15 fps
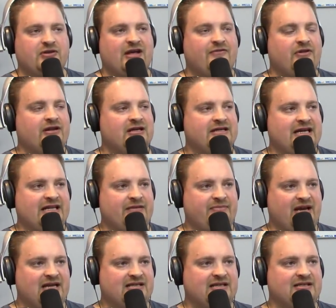And this
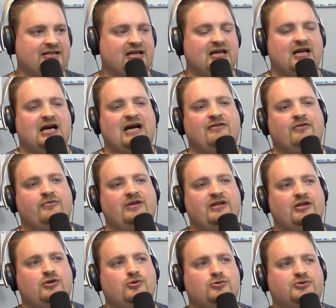is something that
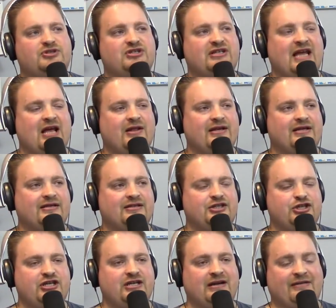I do
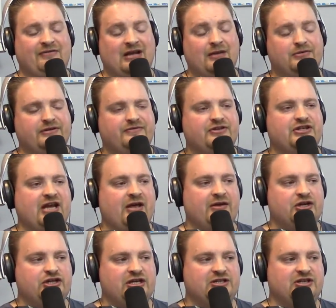on a professional level on a
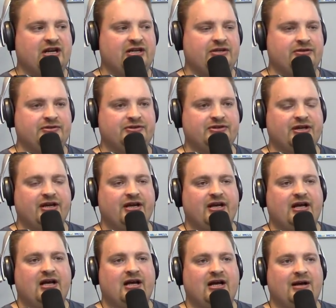daily basis. I have
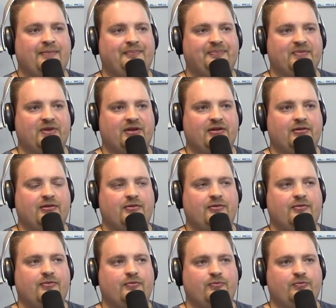a really cool
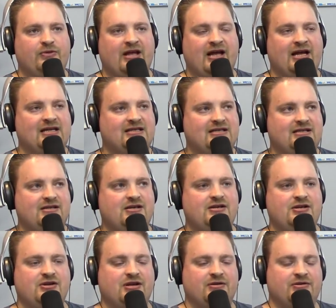scaling sheet. I have a couple different
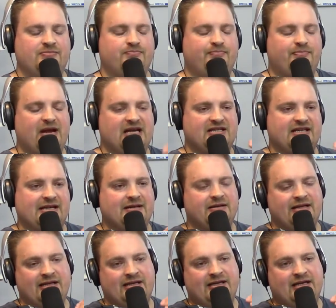scaling sheets that I use
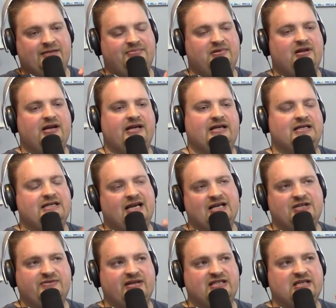
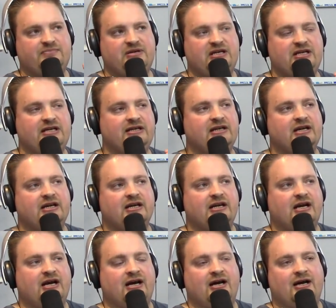that
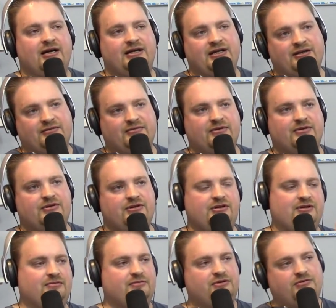you can
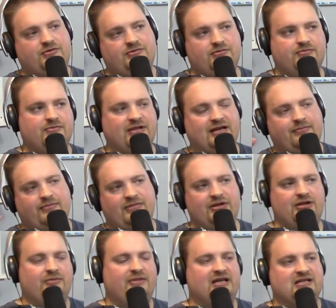basically plug in
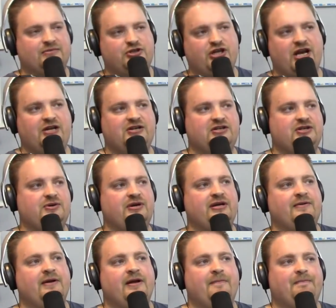a test recipe,
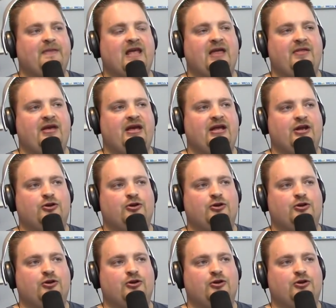make